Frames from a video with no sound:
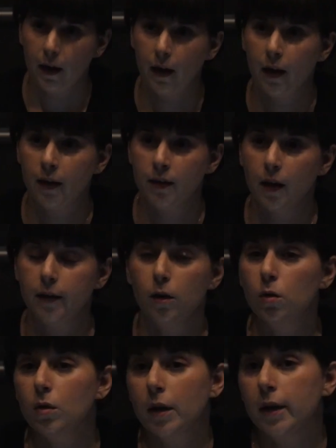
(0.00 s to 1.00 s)
And I
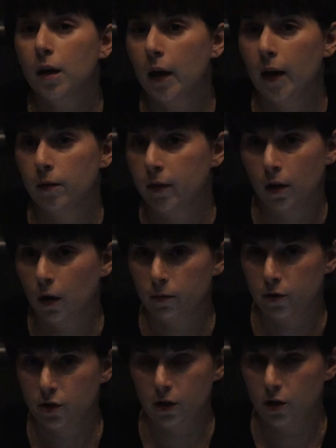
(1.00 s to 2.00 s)
don't like having
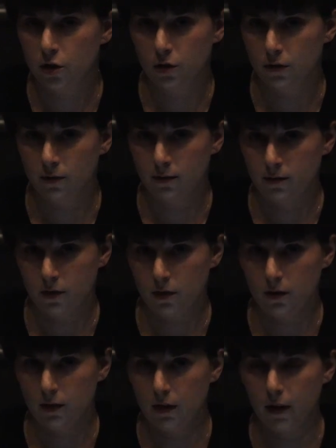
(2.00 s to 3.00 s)

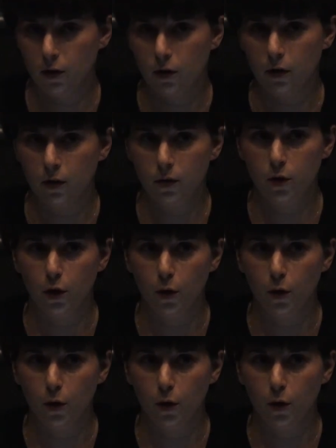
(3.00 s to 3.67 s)
conversations that are,